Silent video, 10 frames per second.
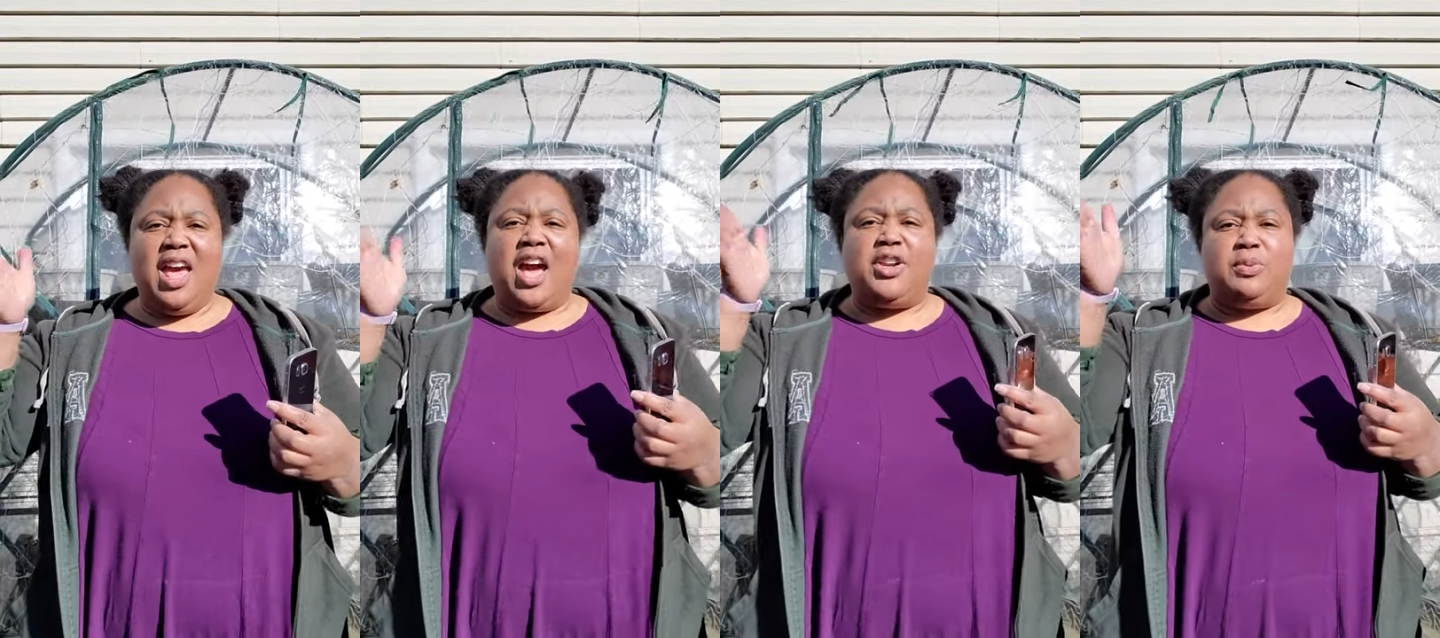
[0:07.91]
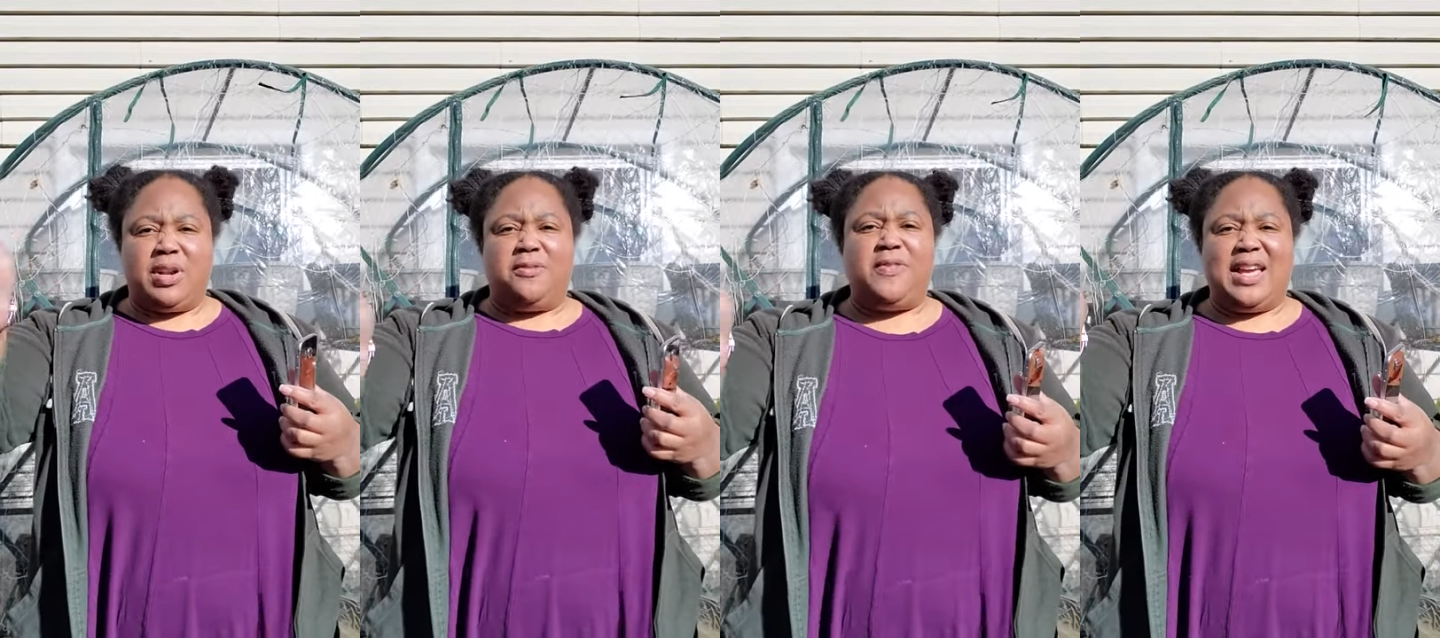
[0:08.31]
and you
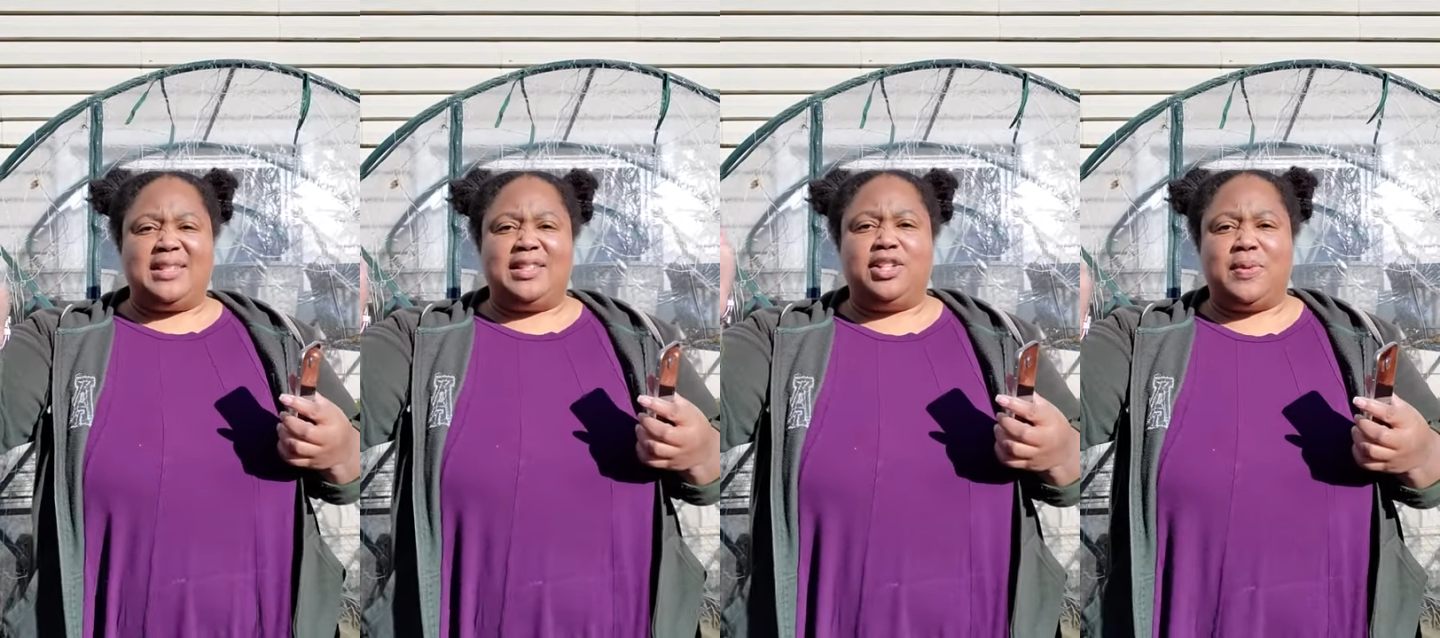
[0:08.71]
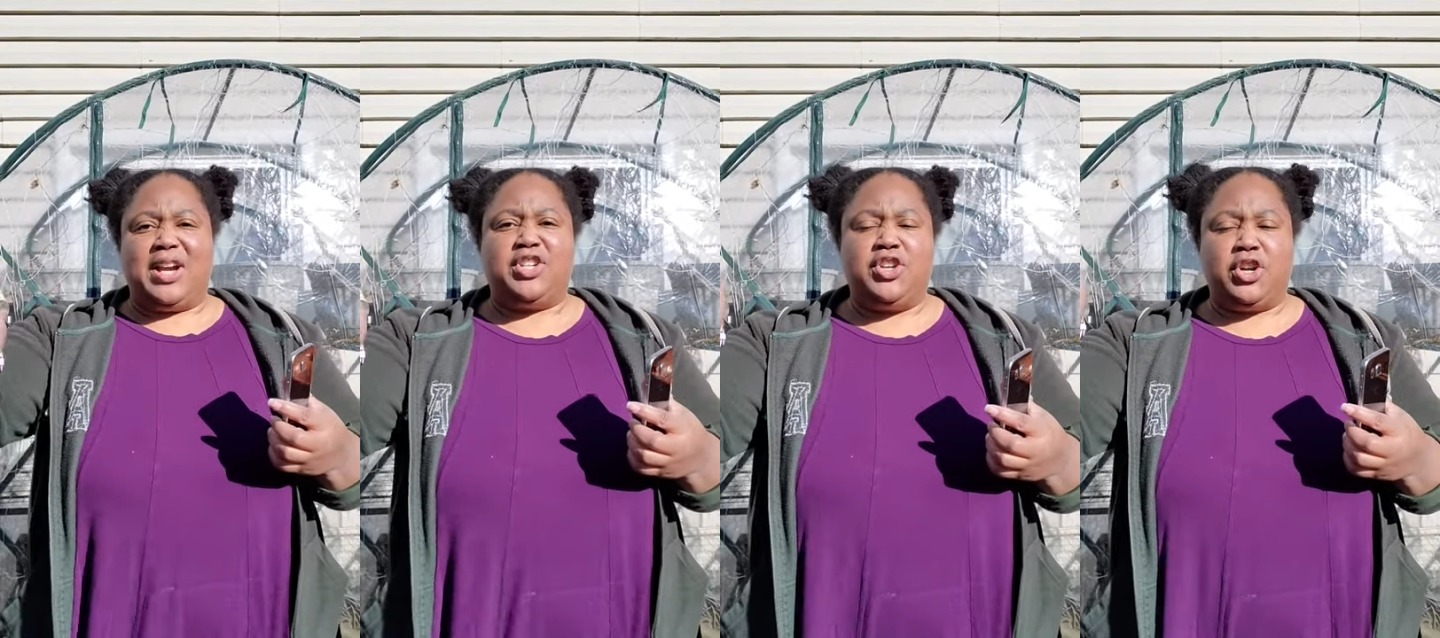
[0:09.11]
want to face the
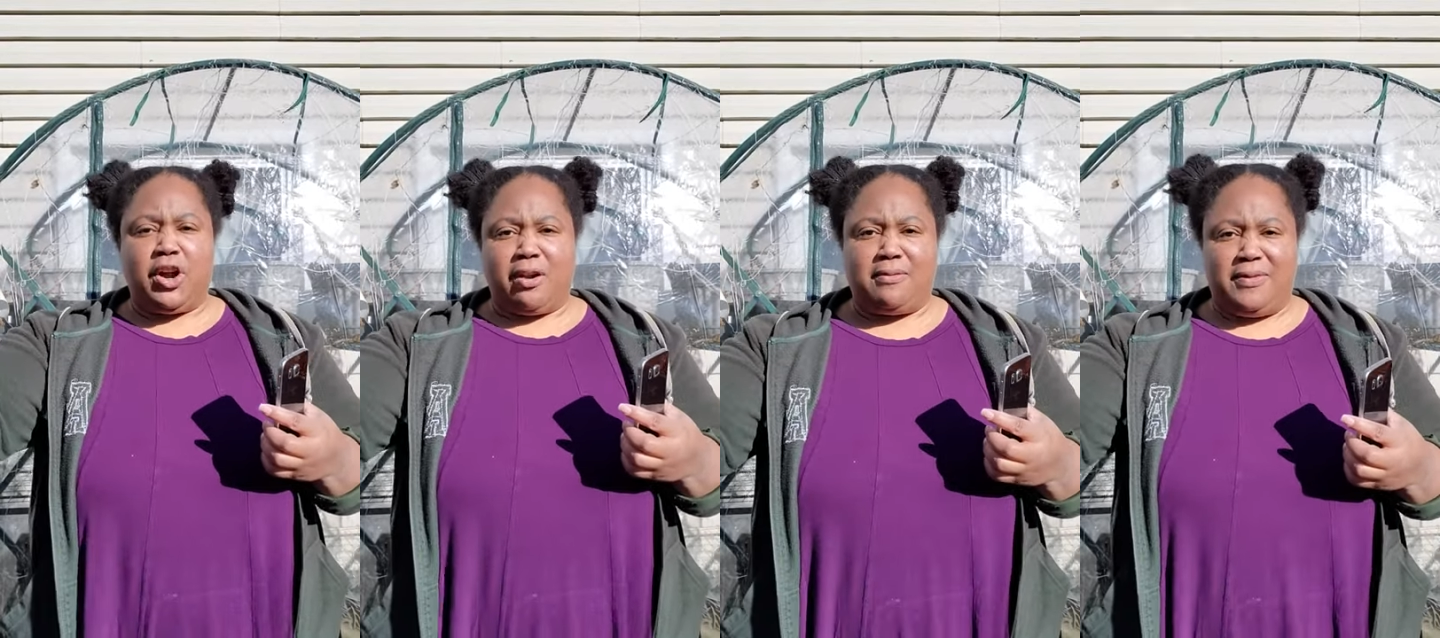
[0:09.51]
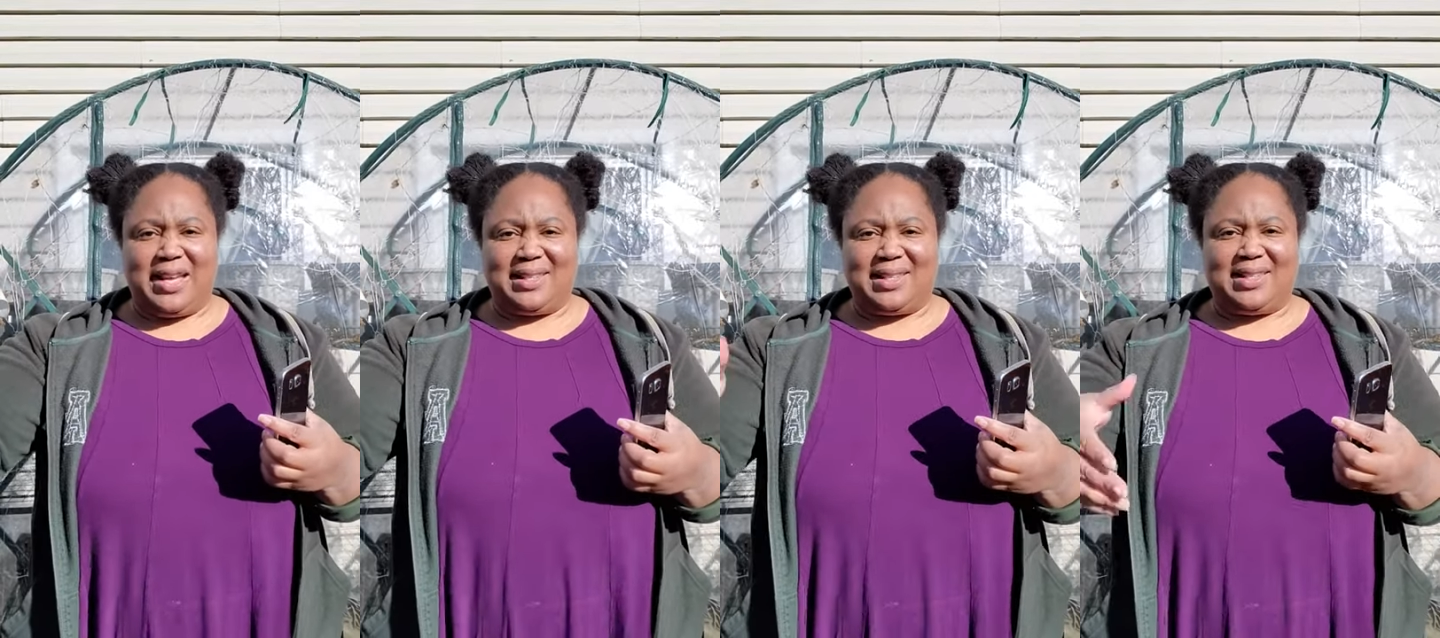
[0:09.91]
direction your garden
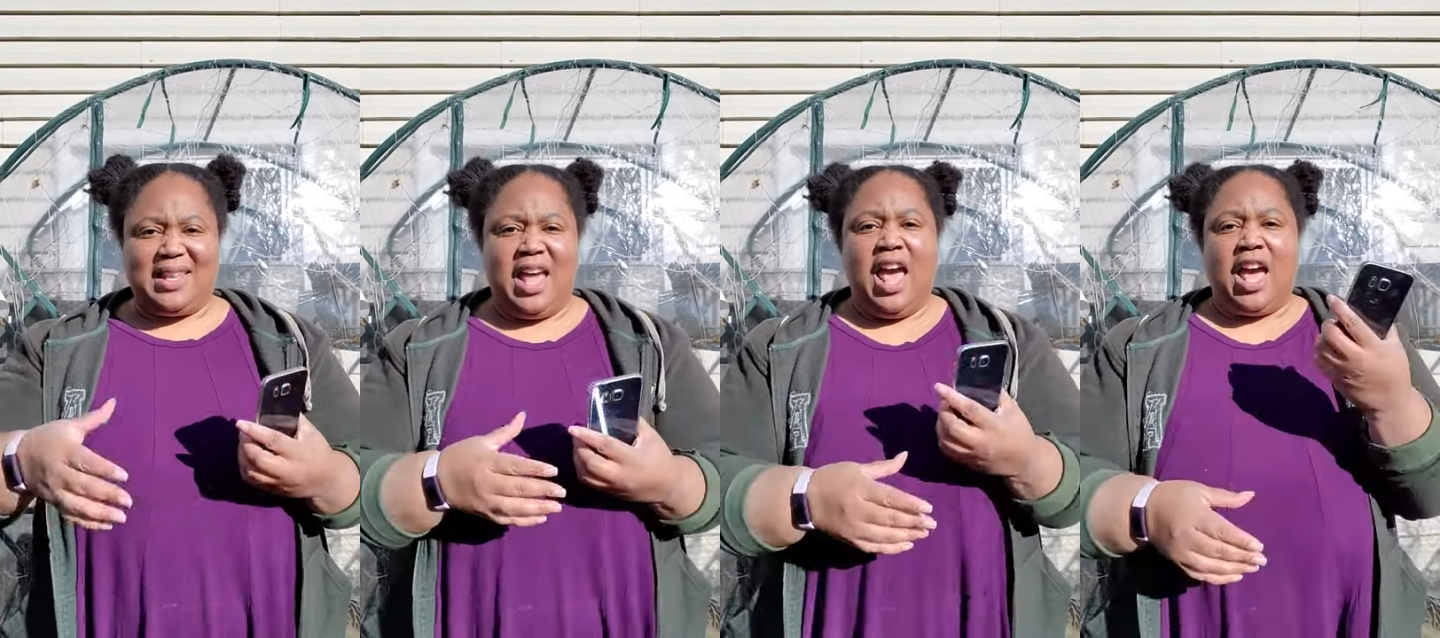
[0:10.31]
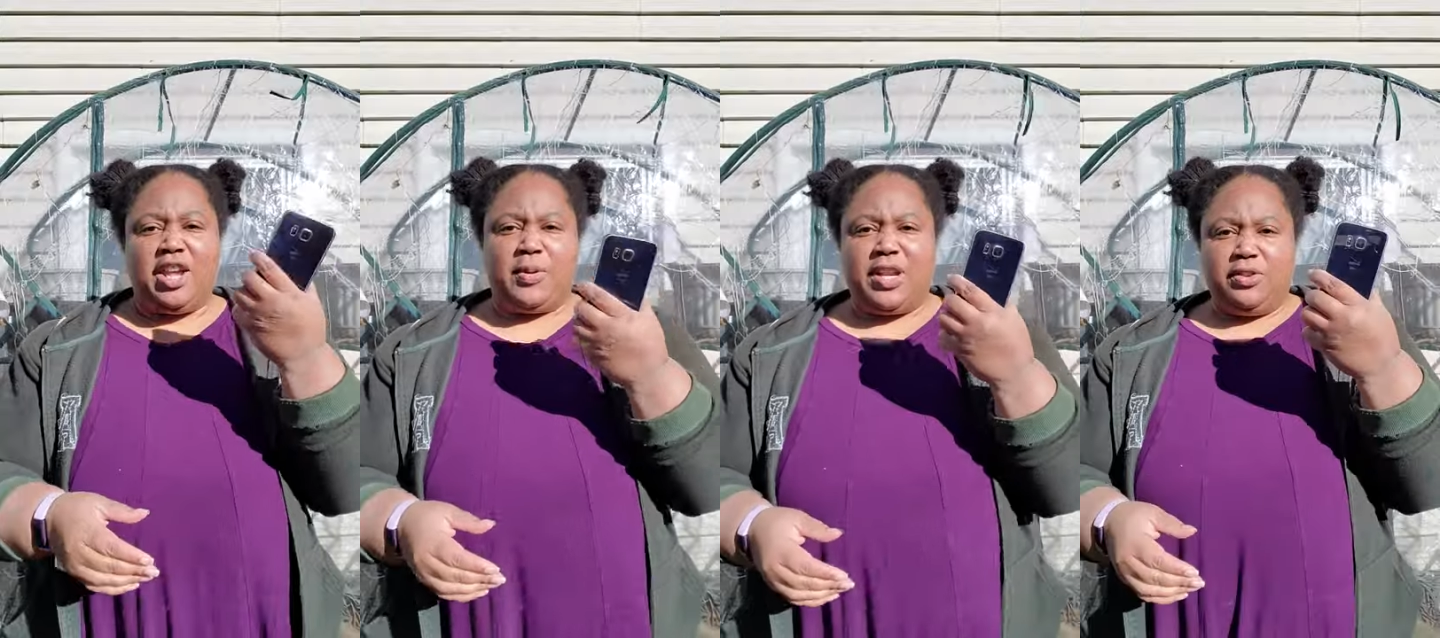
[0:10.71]
faces. And
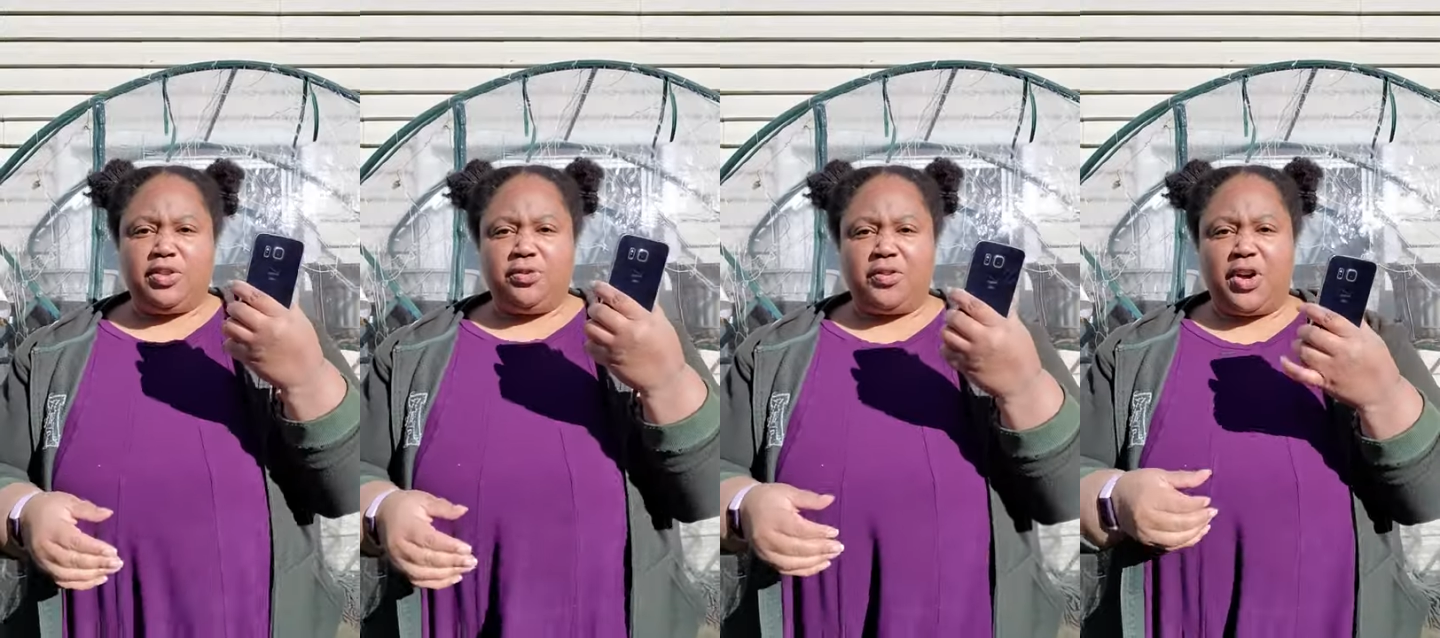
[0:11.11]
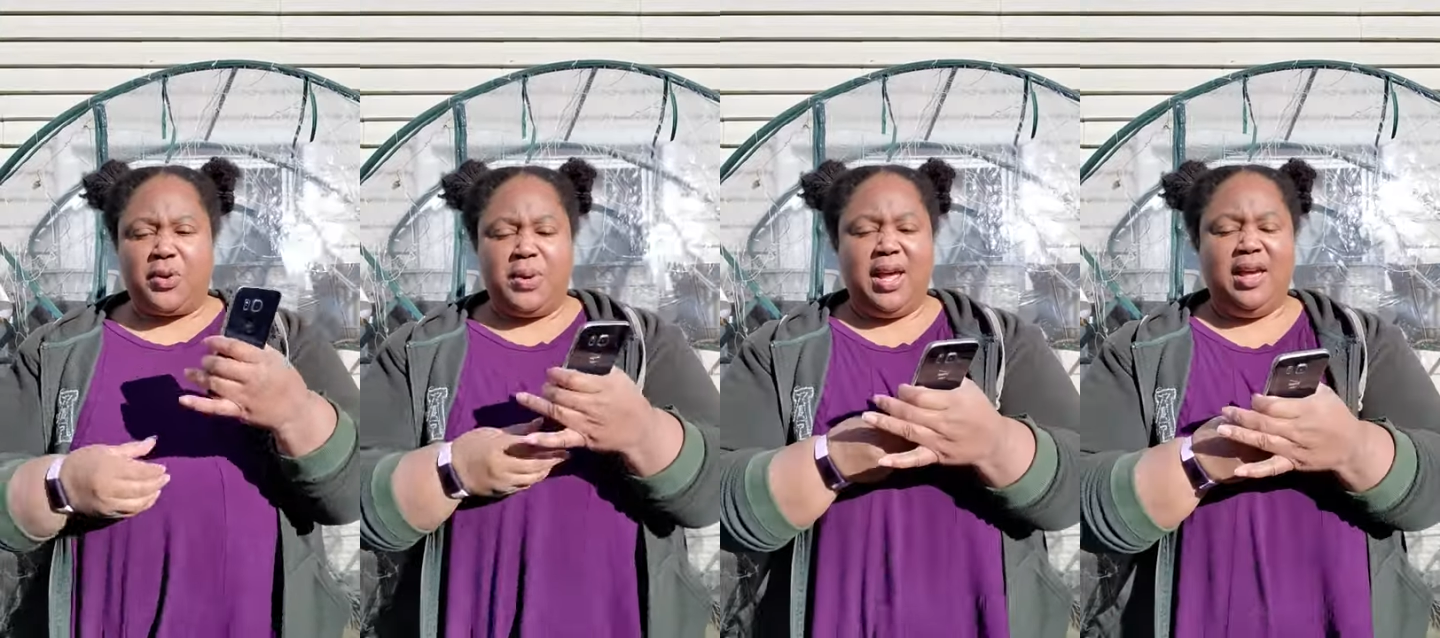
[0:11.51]
you want to use your
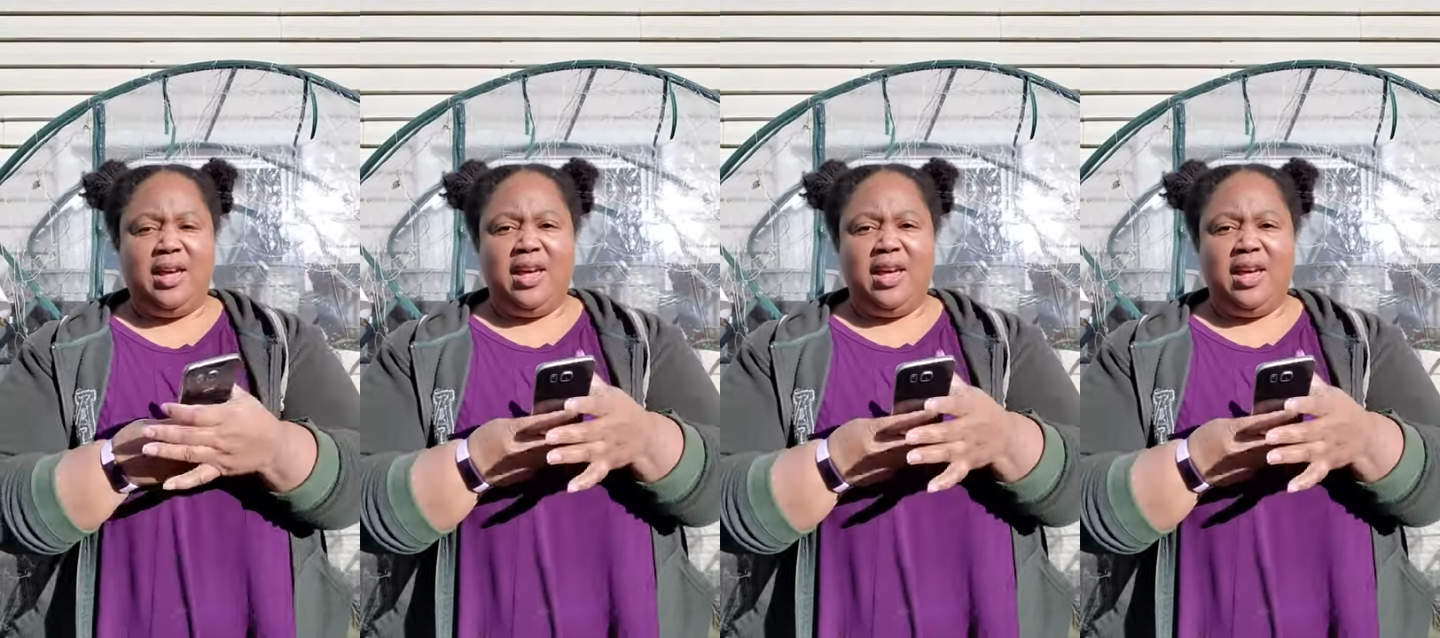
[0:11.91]
phone